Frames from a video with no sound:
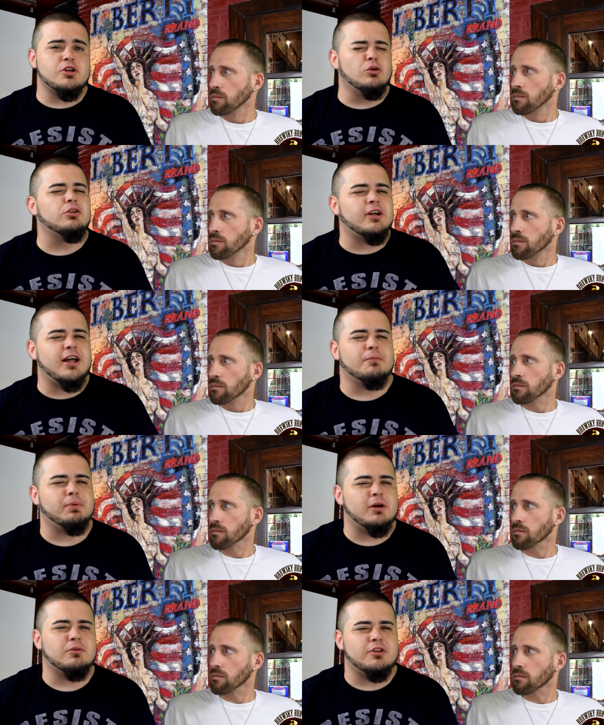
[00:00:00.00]
Speaker 1: cool to kind of
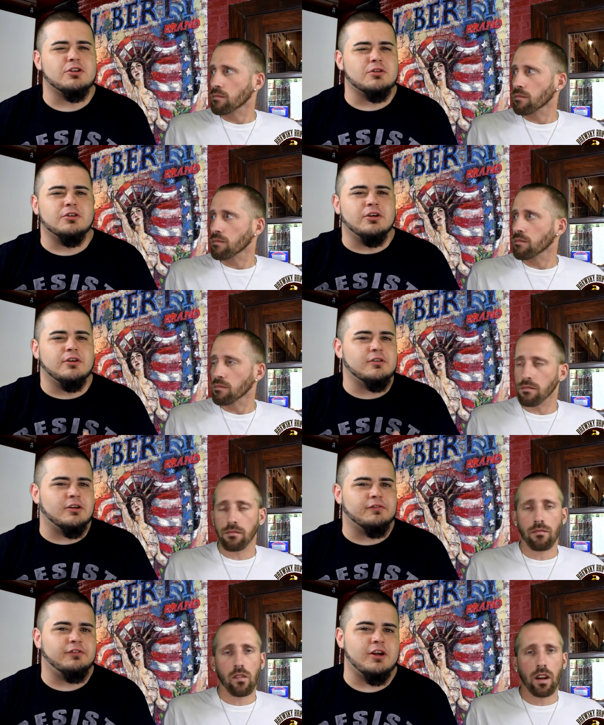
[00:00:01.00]
play with the
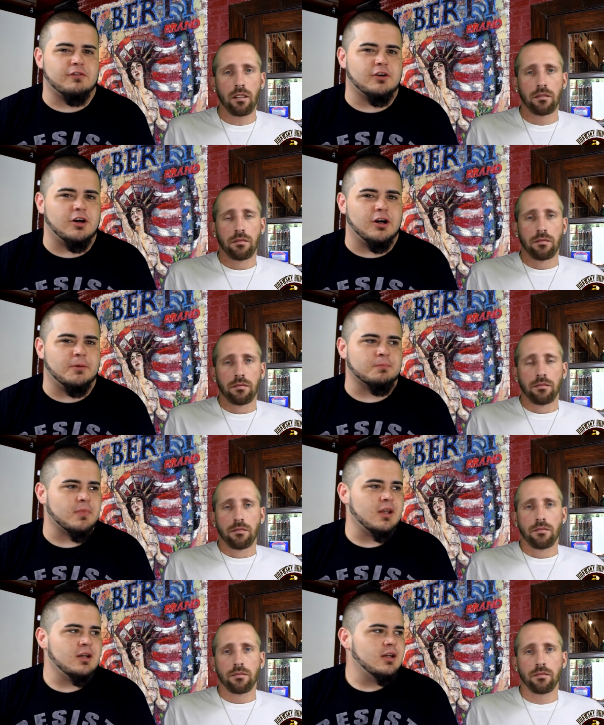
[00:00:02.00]
flavor,
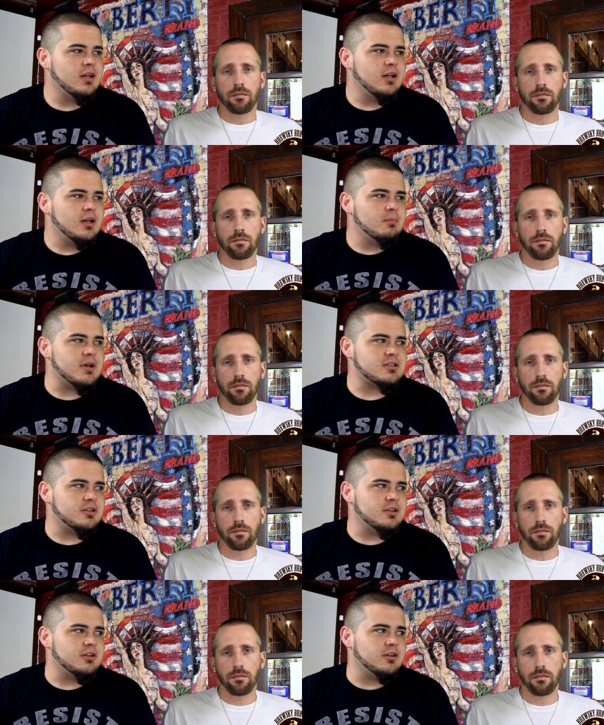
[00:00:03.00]

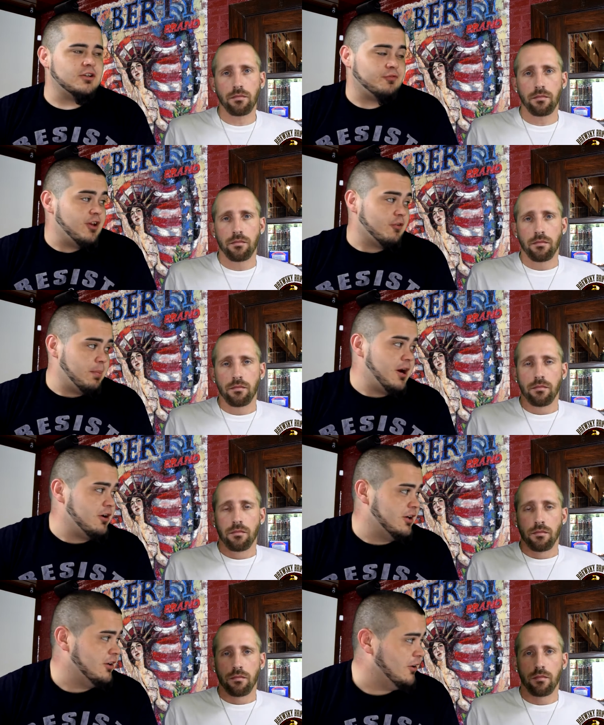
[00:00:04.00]
basically the flavor
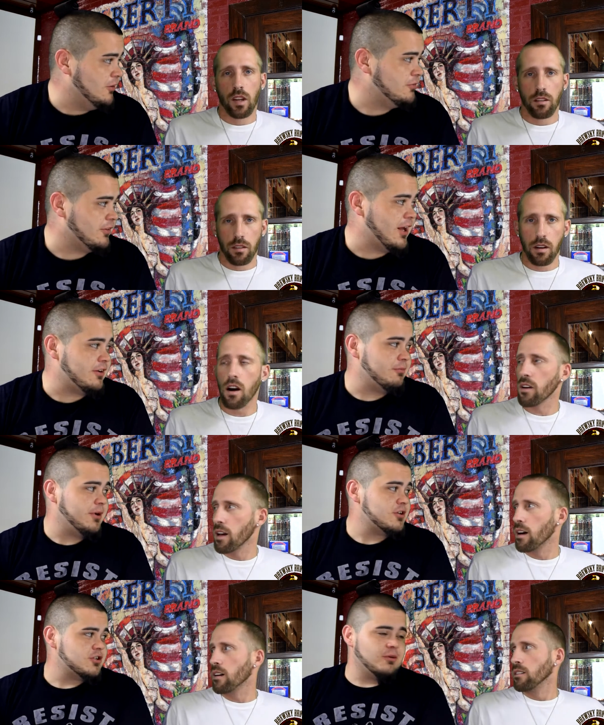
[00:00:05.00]
pairing, you know, for
Speaker 2: lack of a
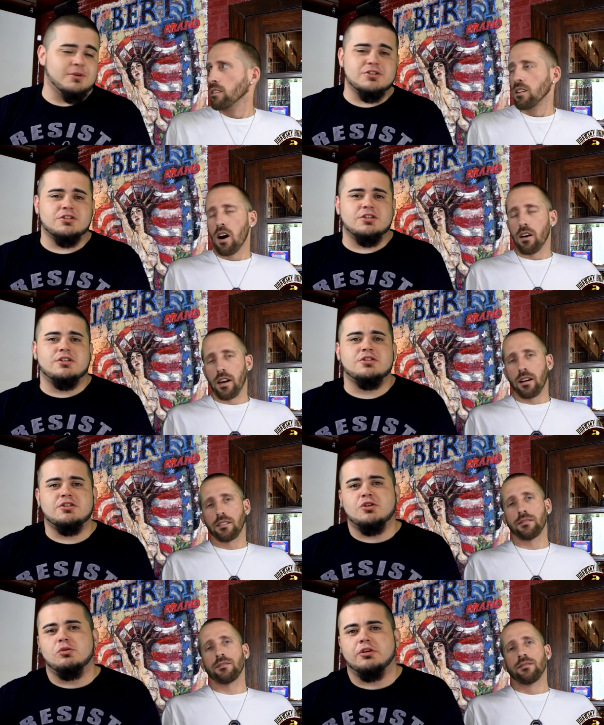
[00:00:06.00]
better term. It's just it's a
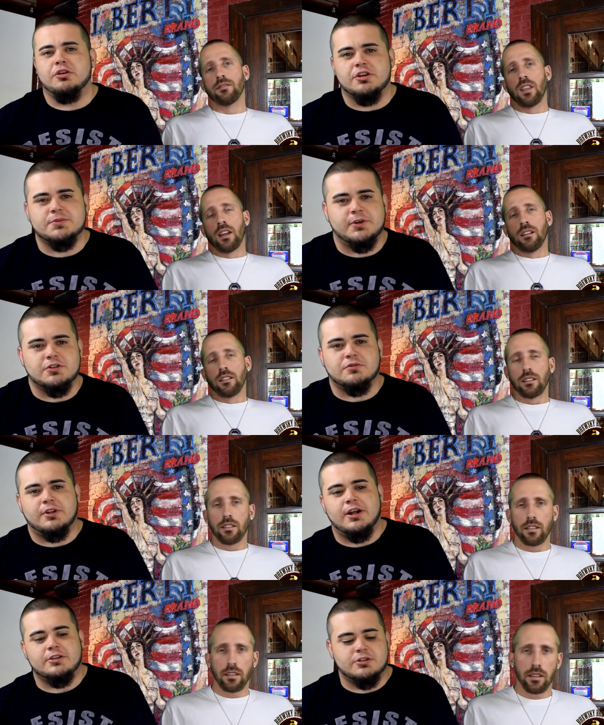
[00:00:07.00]
cool learning experience with
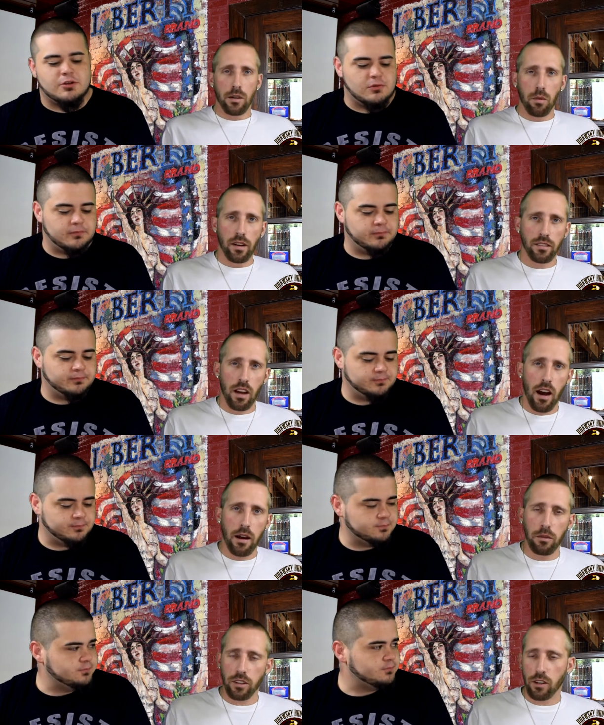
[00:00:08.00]
that. So it was
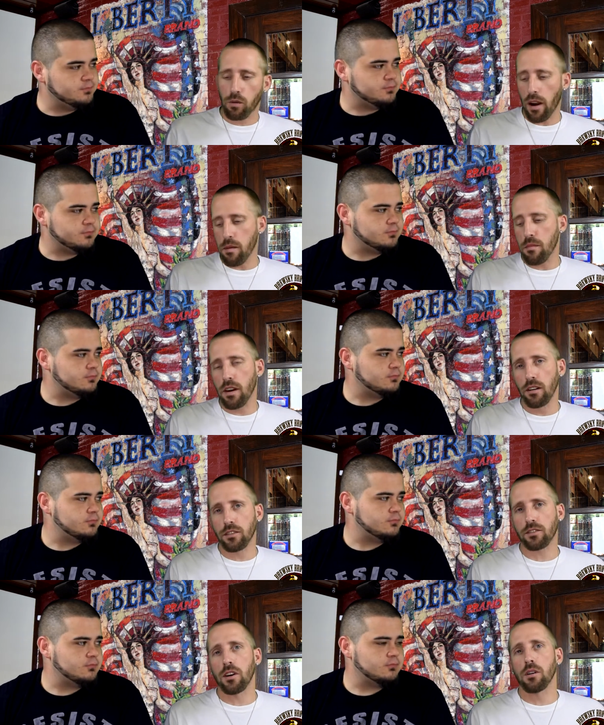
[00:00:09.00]
a great meal,
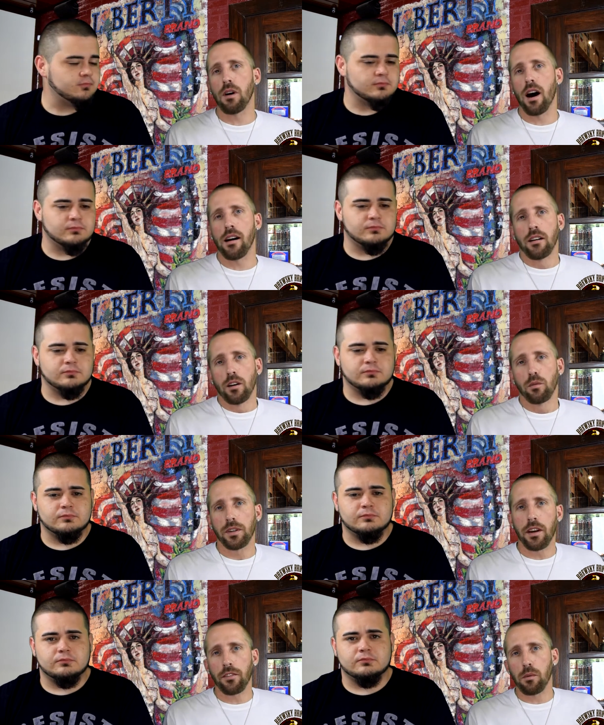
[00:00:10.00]
so we
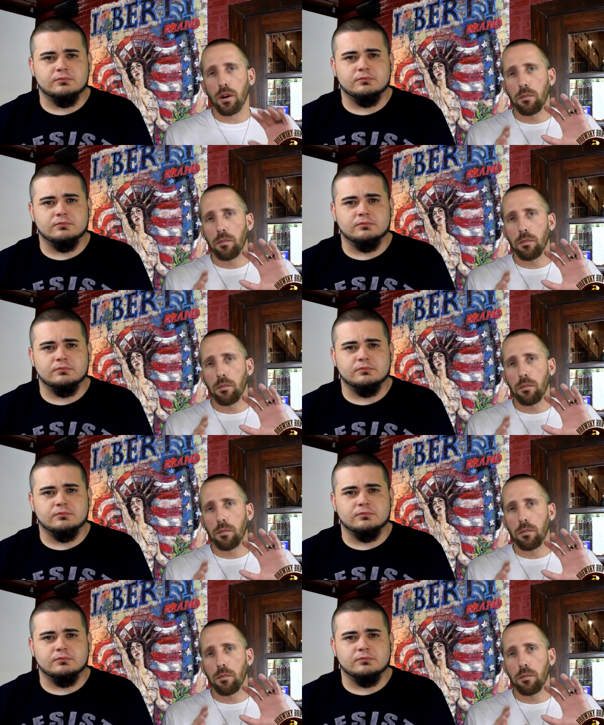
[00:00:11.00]
definitely wanted to